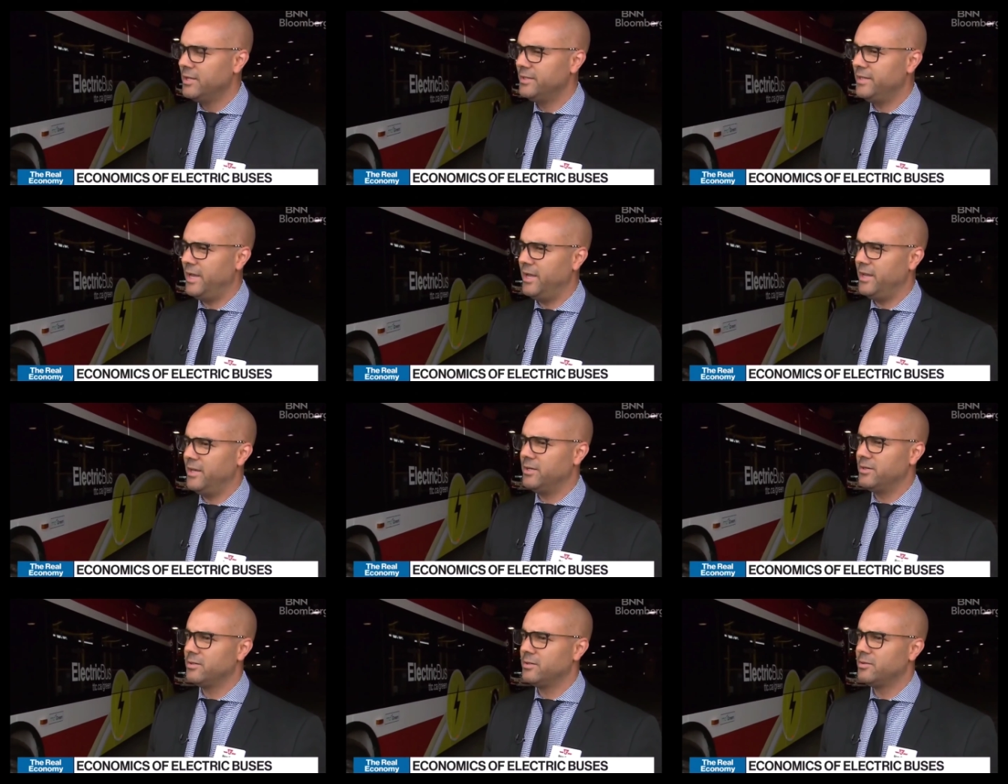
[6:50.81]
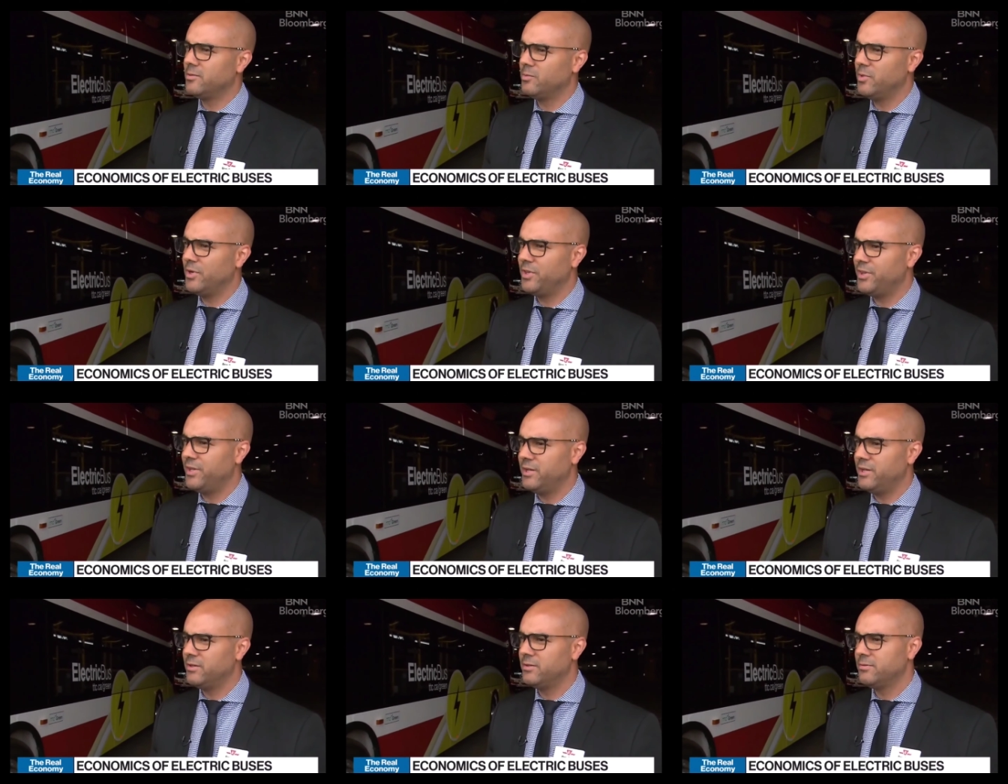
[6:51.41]
then
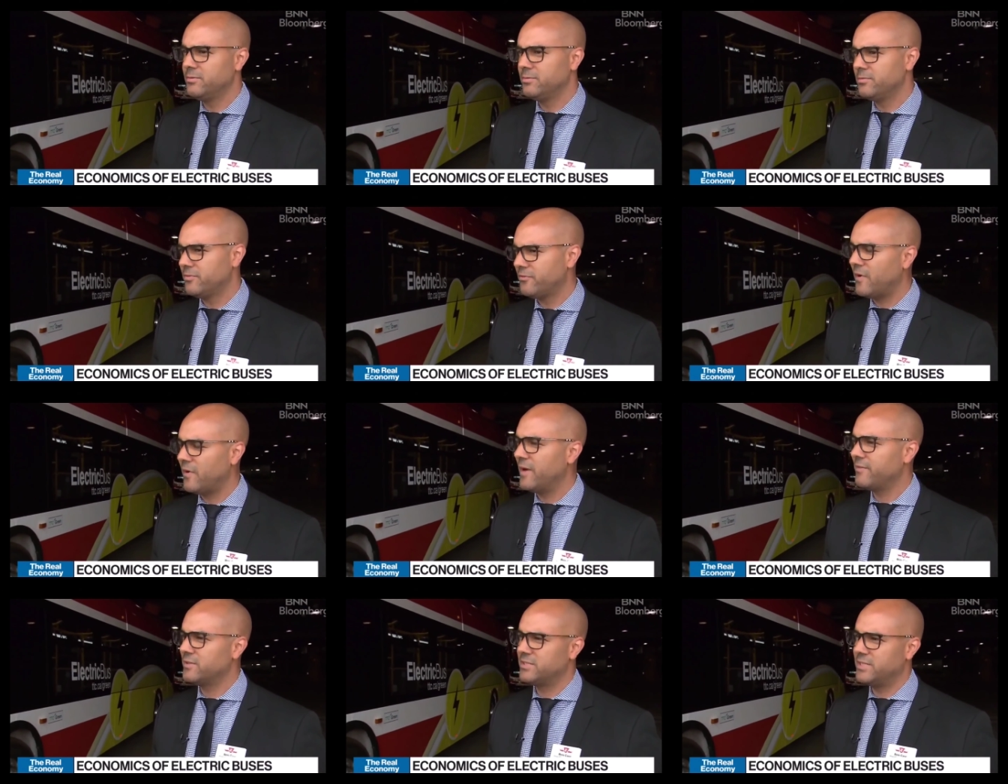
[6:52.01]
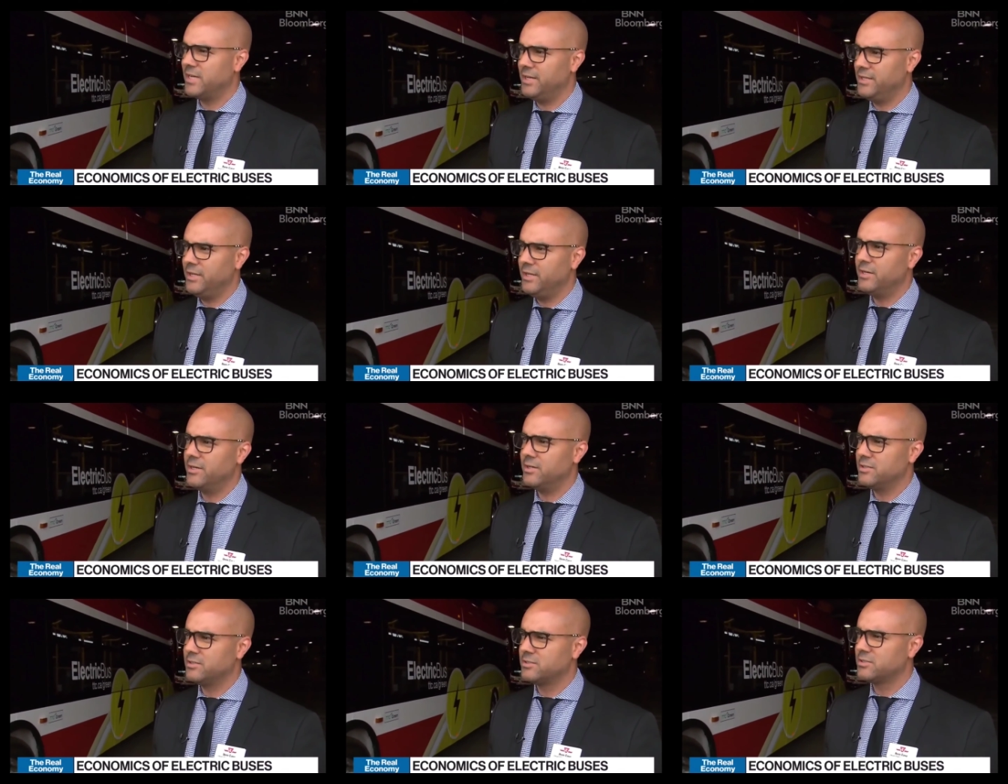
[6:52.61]
within 5 to 10
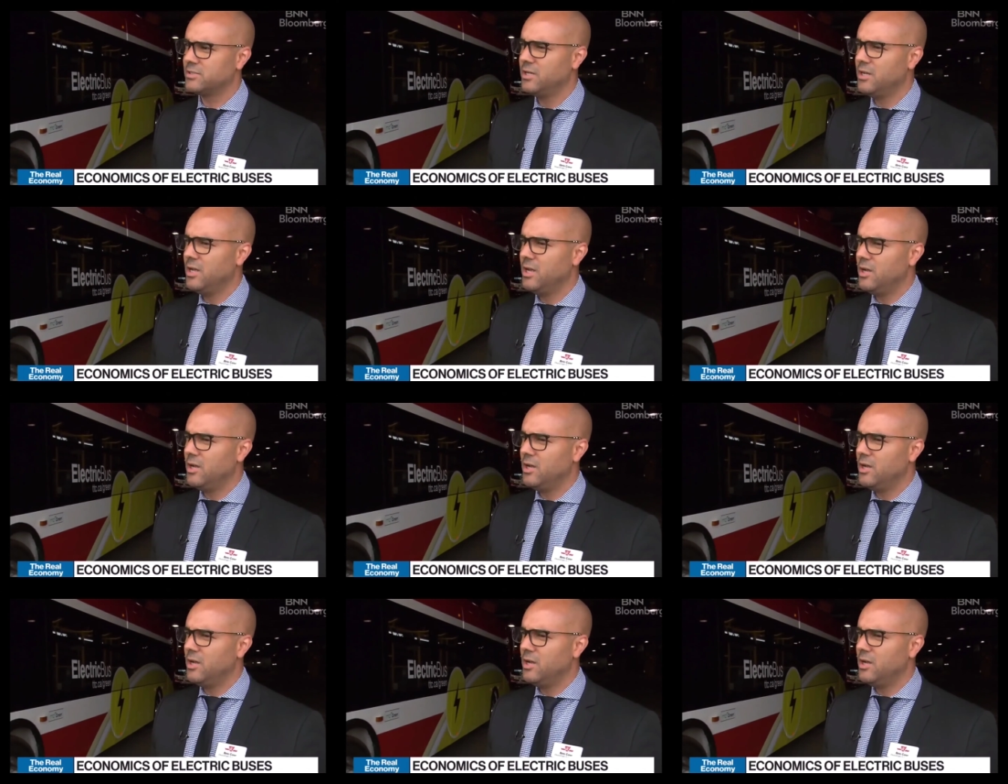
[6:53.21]
years,